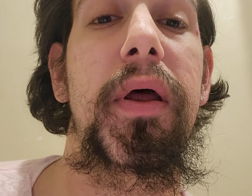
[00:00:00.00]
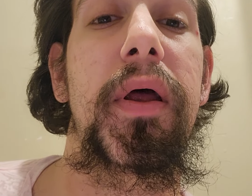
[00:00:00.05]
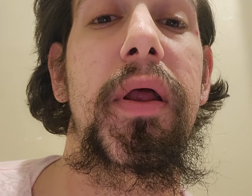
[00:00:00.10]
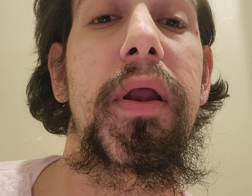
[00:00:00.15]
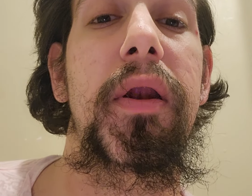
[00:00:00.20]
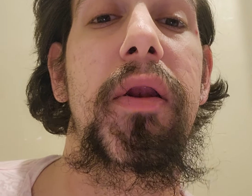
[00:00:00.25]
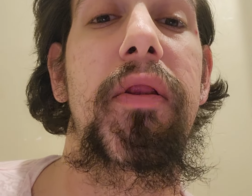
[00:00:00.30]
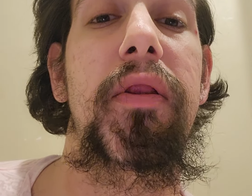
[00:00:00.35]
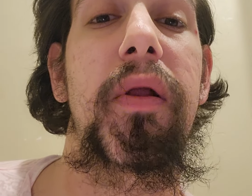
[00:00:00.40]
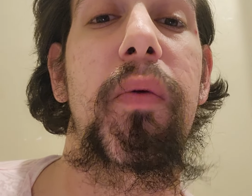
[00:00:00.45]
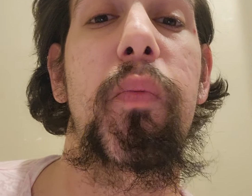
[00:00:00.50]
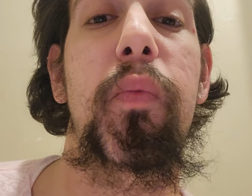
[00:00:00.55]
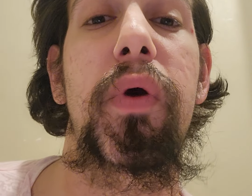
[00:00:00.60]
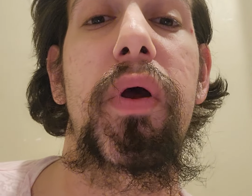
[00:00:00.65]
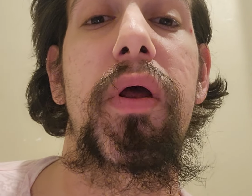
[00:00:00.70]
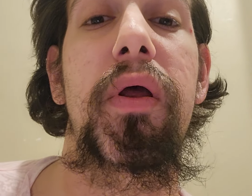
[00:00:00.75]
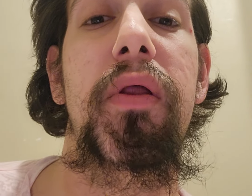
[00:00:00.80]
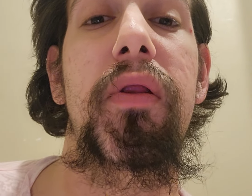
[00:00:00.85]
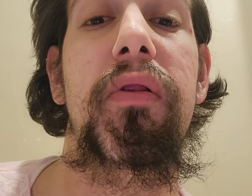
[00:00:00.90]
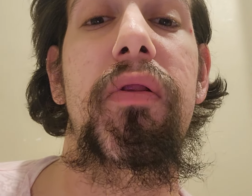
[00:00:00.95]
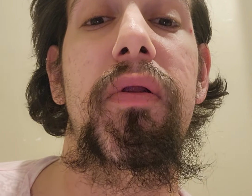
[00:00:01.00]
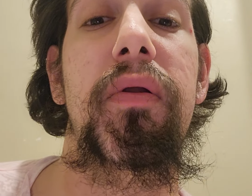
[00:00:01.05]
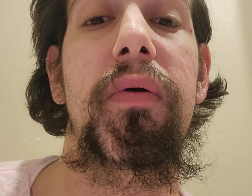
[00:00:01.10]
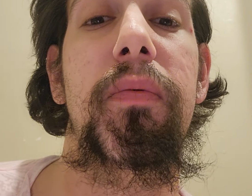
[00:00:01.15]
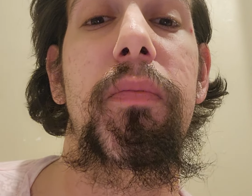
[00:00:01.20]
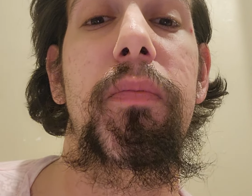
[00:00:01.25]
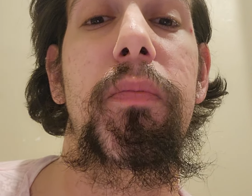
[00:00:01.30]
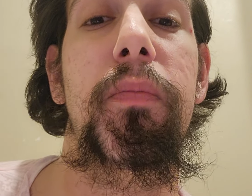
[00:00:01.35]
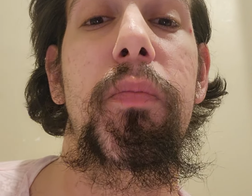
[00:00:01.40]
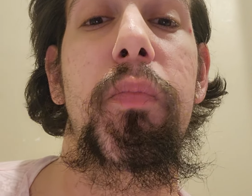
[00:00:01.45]
in some ways,
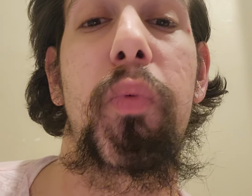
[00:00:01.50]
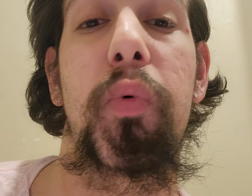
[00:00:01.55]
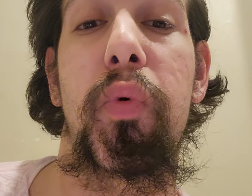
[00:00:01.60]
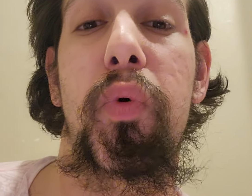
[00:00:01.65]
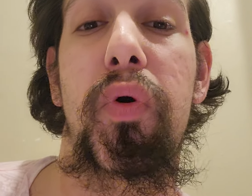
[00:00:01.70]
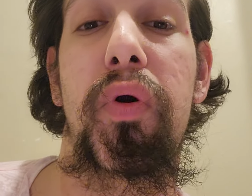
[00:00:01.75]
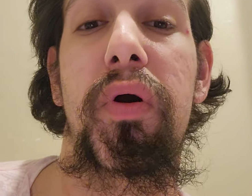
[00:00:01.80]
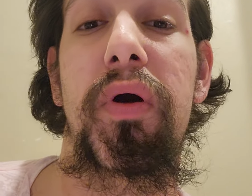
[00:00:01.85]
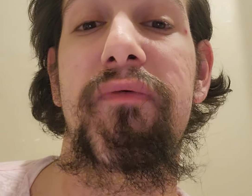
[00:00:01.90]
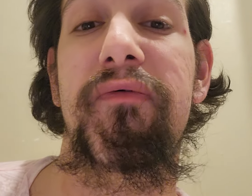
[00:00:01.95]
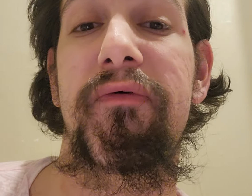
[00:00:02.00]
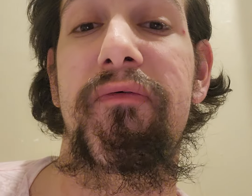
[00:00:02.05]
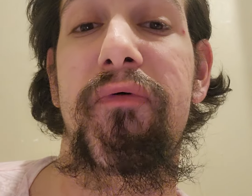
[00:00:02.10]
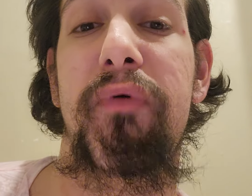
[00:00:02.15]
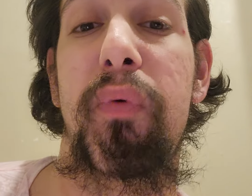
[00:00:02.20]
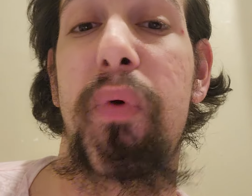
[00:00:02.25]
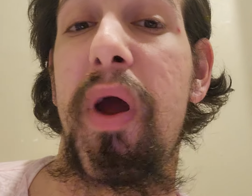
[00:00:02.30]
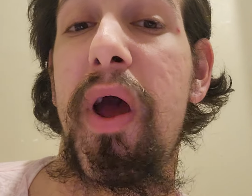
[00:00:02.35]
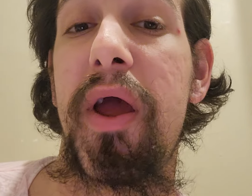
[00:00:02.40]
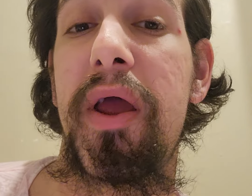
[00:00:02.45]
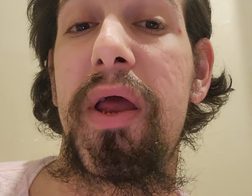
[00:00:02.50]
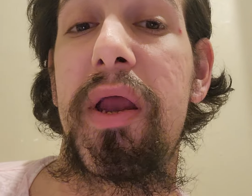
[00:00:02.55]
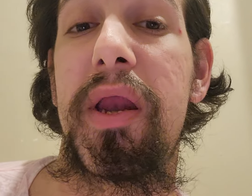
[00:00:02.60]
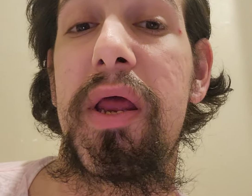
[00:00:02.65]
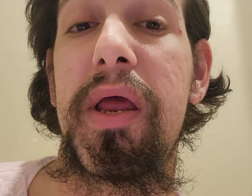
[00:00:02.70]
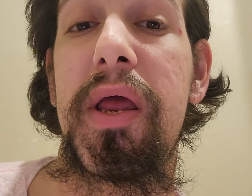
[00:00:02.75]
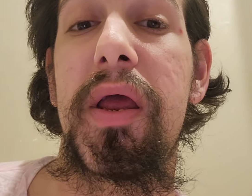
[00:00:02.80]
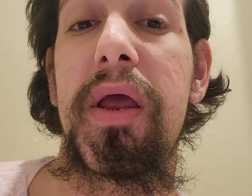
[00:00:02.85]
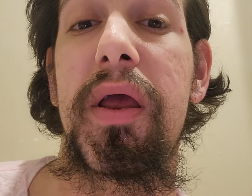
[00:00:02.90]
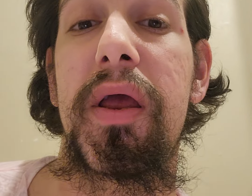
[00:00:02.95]
more of a
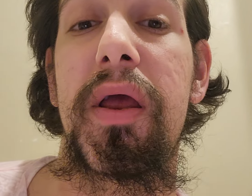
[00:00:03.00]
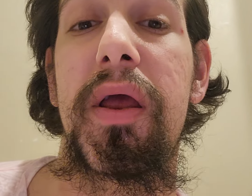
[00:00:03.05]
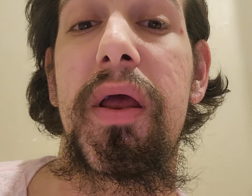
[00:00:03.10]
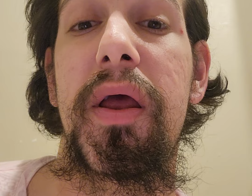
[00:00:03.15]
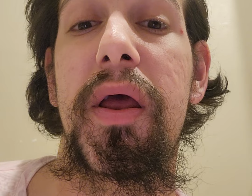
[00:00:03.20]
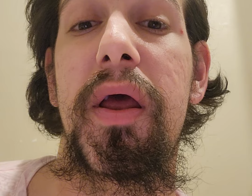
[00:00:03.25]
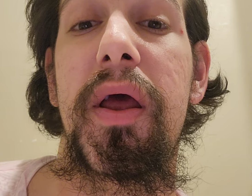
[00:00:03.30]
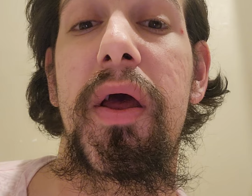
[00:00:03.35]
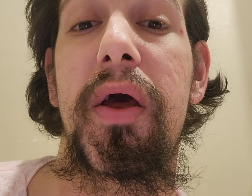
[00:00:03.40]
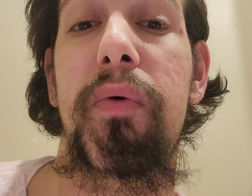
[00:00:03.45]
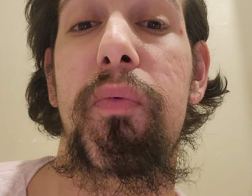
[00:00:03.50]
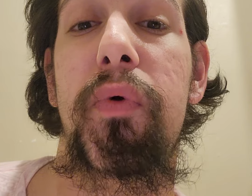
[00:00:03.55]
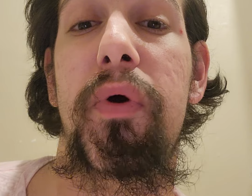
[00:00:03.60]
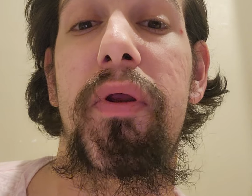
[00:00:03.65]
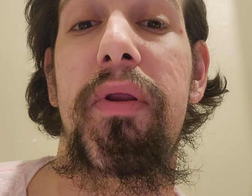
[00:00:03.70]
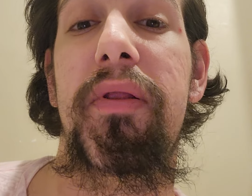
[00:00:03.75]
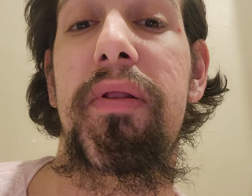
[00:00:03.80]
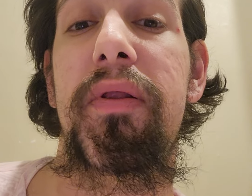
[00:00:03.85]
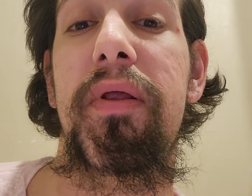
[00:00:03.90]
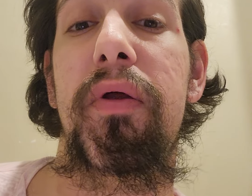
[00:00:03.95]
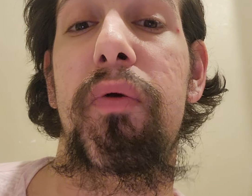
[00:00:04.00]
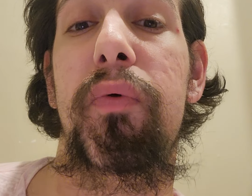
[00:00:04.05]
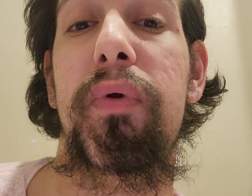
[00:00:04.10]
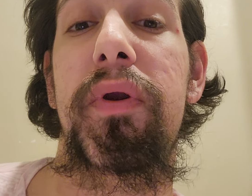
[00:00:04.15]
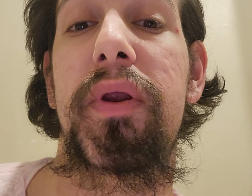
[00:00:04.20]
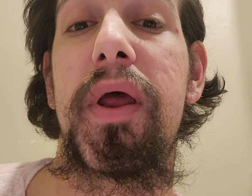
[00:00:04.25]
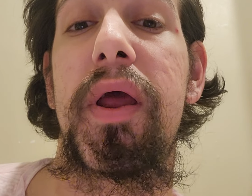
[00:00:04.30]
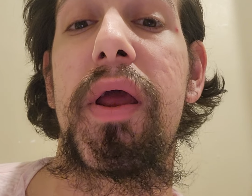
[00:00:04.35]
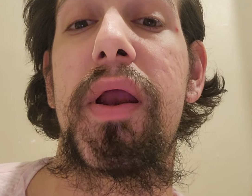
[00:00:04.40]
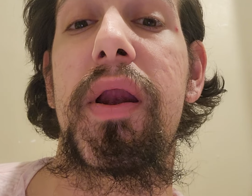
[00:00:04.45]
variety while still
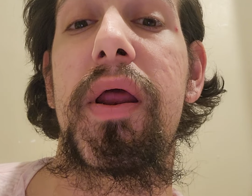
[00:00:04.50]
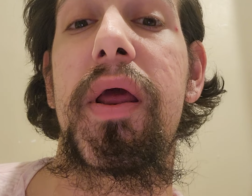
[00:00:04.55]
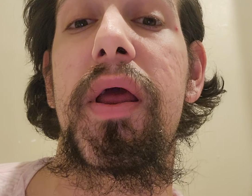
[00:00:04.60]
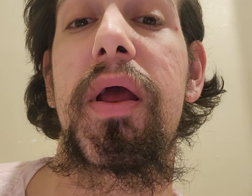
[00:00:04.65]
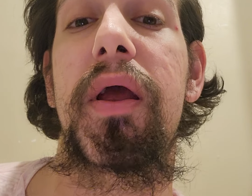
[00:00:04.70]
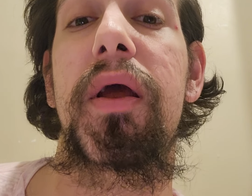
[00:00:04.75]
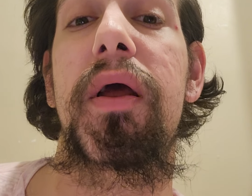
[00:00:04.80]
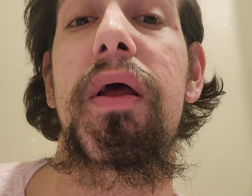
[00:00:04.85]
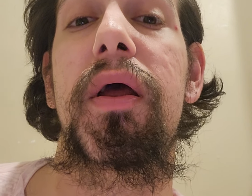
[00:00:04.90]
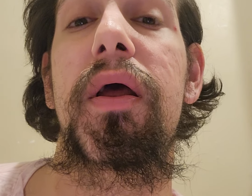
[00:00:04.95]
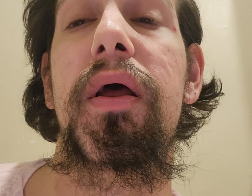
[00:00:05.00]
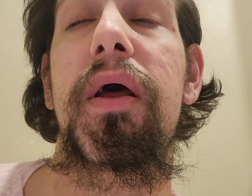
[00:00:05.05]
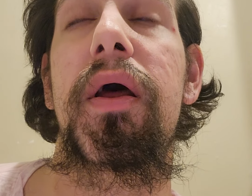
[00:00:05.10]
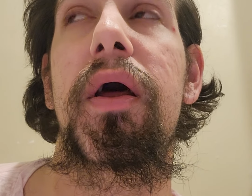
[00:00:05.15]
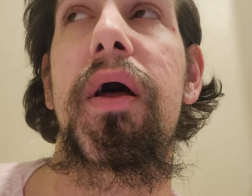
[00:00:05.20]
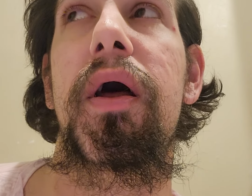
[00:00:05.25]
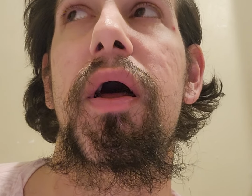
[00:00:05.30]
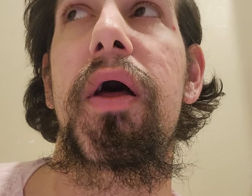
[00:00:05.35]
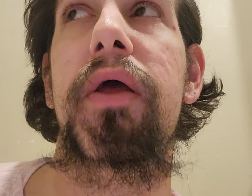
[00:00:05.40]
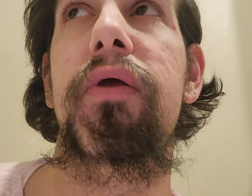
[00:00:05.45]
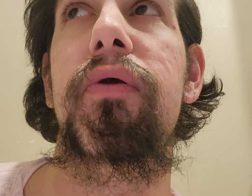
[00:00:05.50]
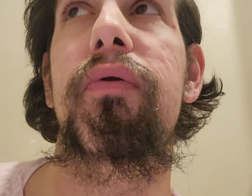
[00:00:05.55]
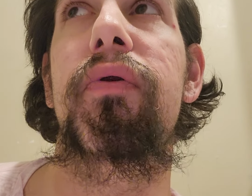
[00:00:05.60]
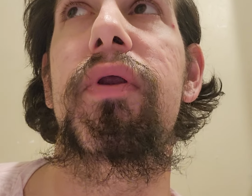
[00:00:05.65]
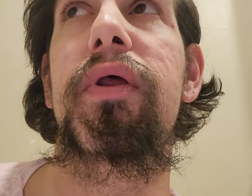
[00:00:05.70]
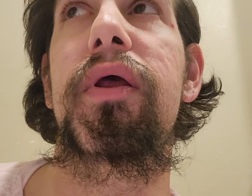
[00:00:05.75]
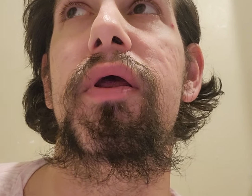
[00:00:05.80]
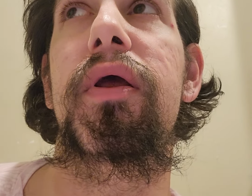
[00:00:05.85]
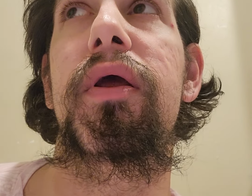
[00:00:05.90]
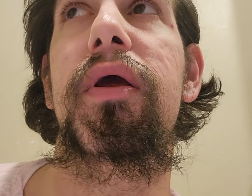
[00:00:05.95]
retaining a
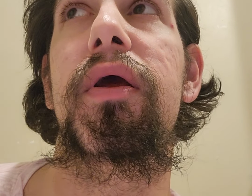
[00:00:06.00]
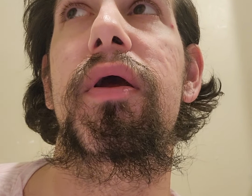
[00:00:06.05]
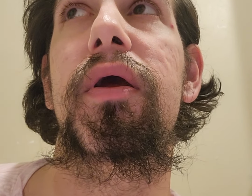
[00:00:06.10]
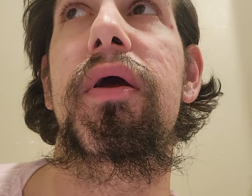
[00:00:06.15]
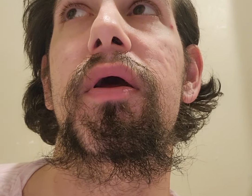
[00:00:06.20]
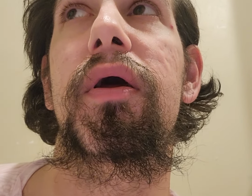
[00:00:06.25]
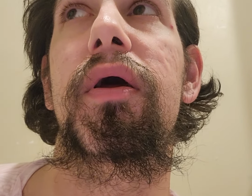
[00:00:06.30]
unique